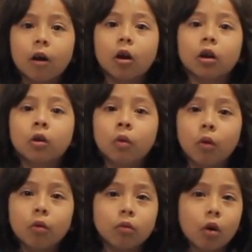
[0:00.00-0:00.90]
are
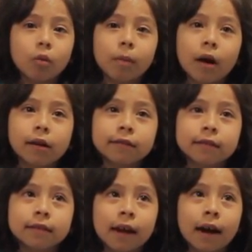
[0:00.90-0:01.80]
cool
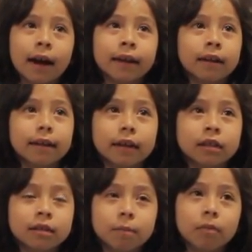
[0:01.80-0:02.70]
robots that I could
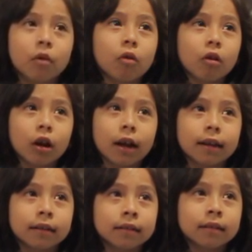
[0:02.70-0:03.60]
explore
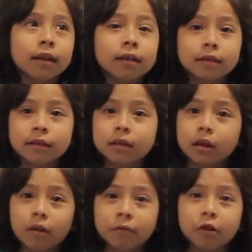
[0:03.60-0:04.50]
and
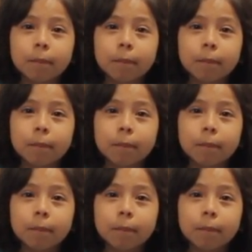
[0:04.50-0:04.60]
discover